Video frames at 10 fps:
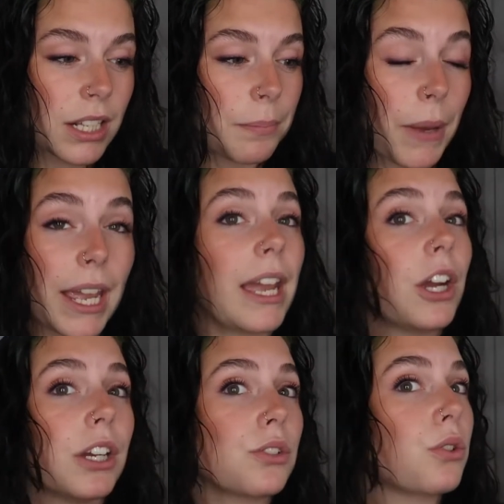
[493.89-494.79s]
My
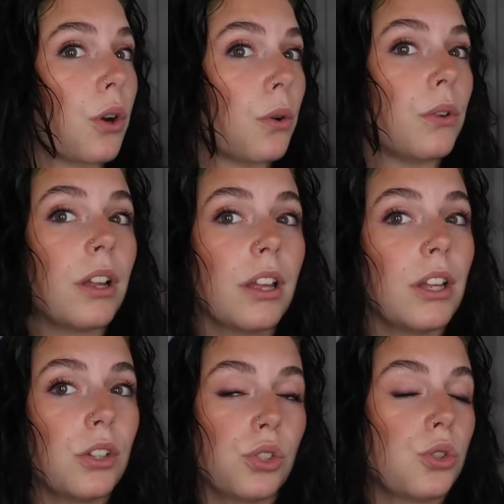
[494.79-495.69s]
hair has grown
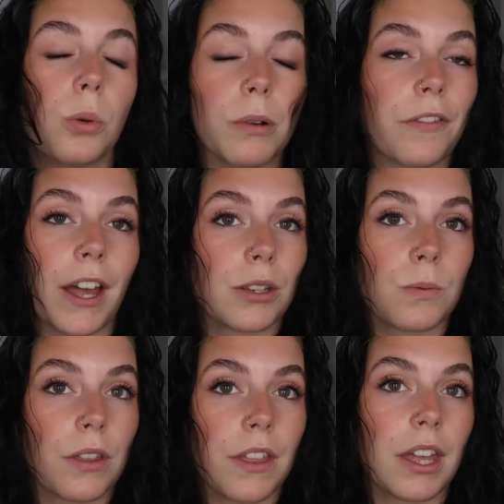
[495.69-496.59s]
super fast
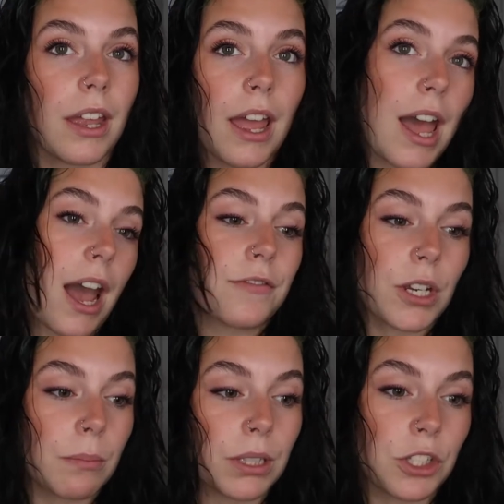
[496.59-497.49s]
with it. After
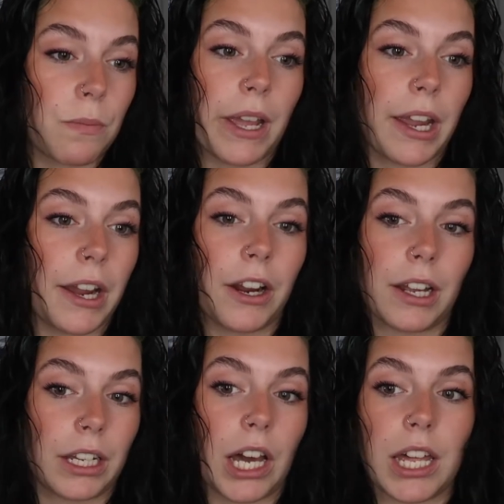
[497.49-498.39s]
I bleached my hair
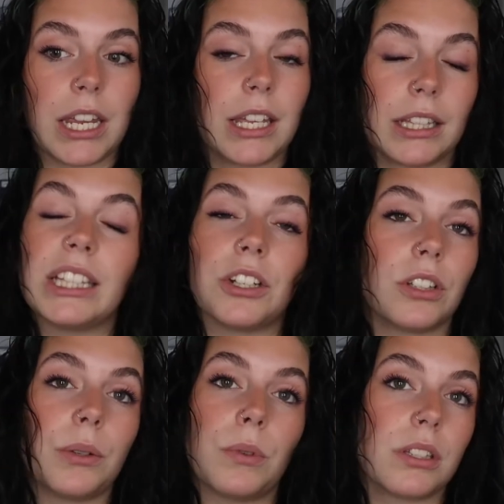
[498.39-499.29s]
and cut it, it
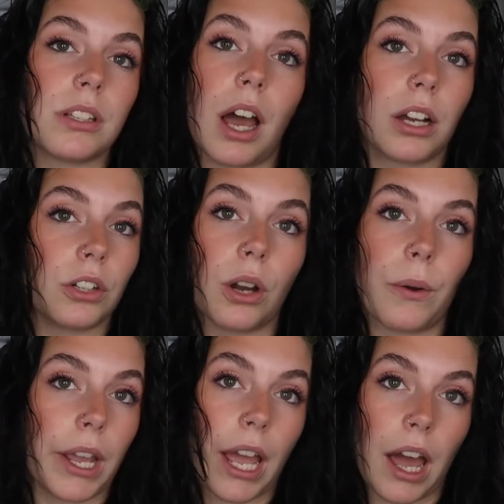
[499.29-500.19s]
literally was not
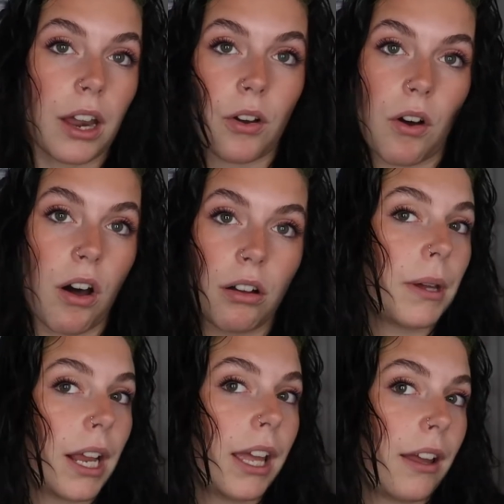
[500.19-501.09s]
growing at all,
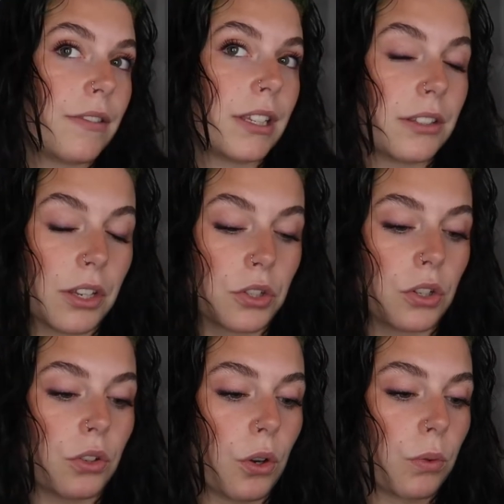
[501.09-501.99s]
but I have seen such
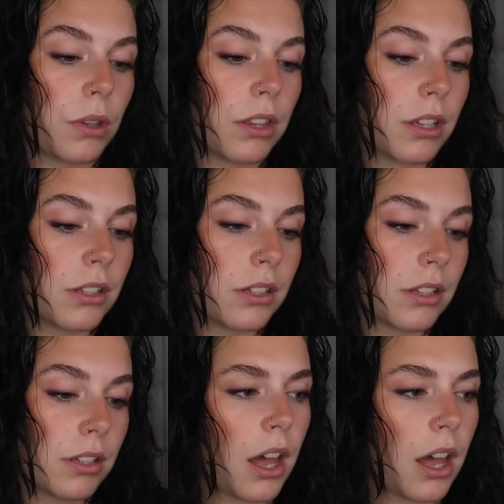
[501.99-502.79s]
good growth with this.